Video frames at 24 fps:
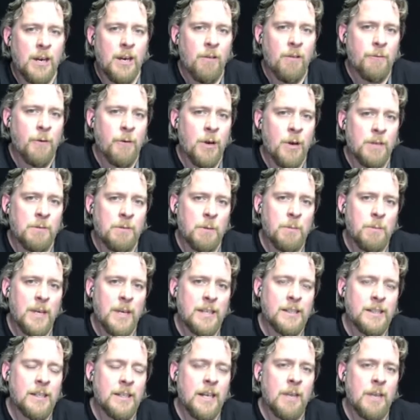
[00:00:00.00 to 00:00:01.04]
by 400
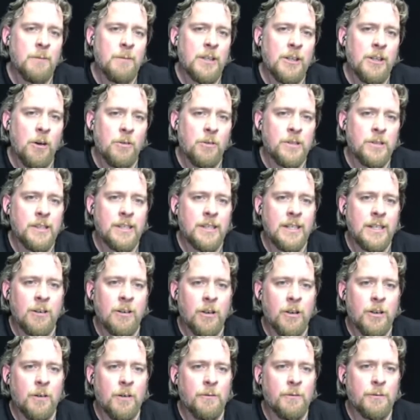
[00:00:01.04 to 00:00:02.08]
pixel, and we don't see a
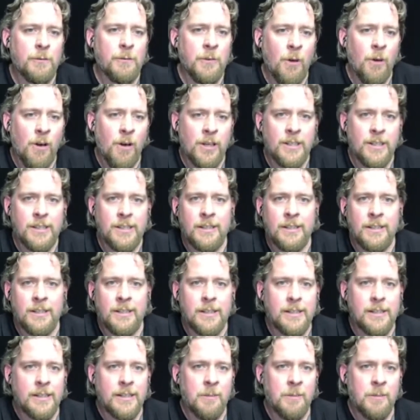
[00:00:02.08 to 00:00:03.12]
lot of noise in
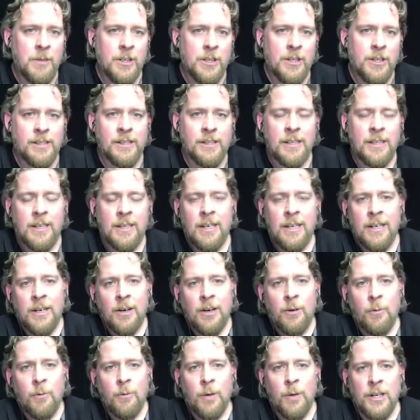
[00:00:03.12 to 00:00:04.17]
these images,
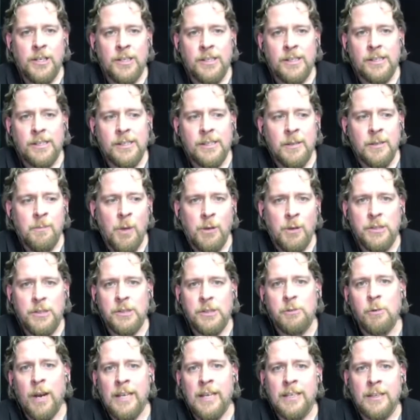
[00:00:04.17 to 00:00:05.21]
which is the most
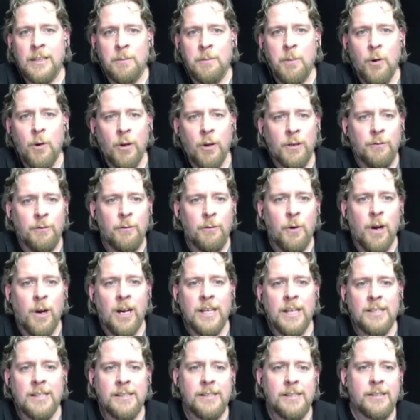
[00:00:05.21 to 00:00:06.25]
striking point for
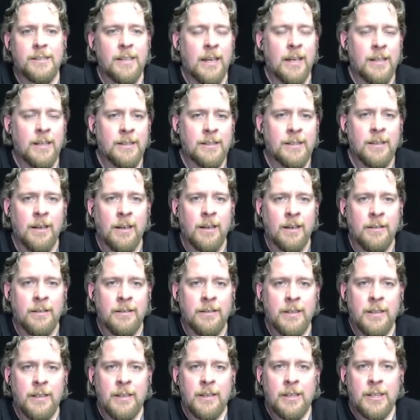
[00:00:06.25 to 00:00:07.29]
us as a
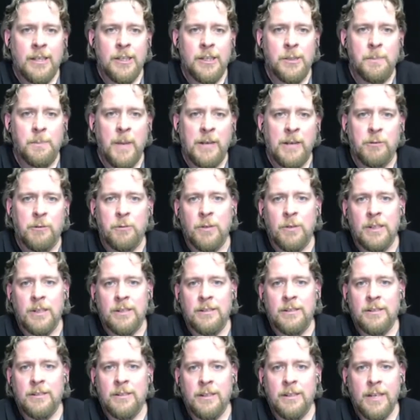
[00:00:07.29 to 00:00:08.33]
spectral
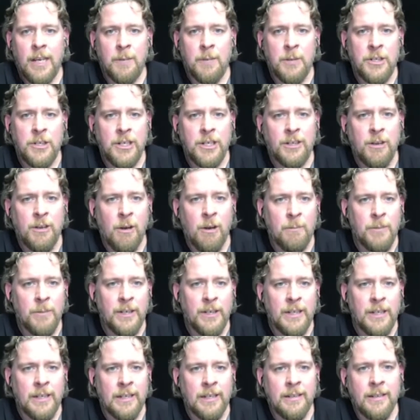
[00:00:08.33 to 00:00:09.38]
imaging
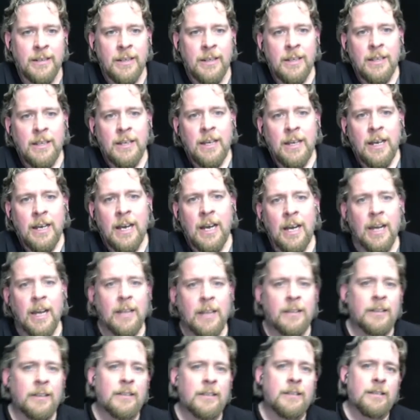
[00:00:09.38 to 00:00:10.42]
company.
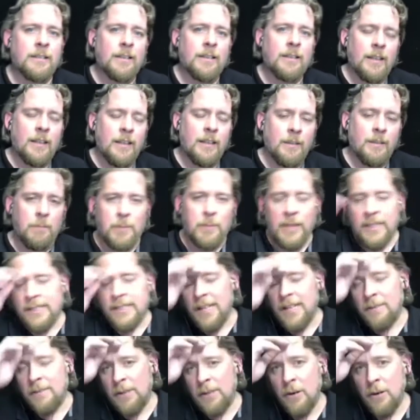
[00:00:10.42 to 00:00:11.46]
And please
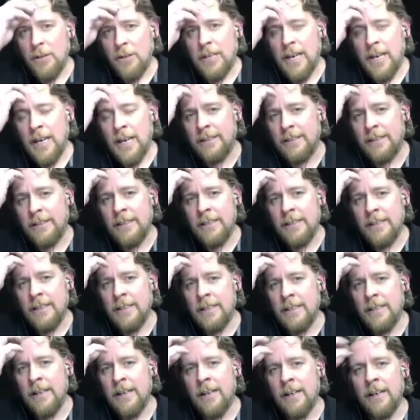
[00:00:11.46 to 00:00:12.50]
have a look at
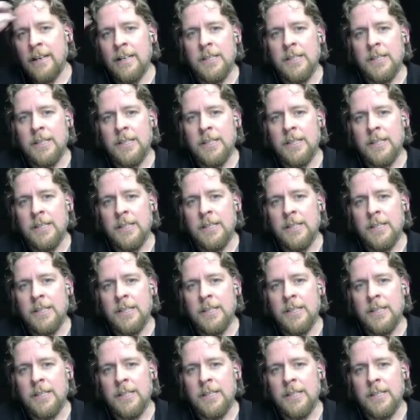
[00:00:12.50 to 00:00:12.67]
the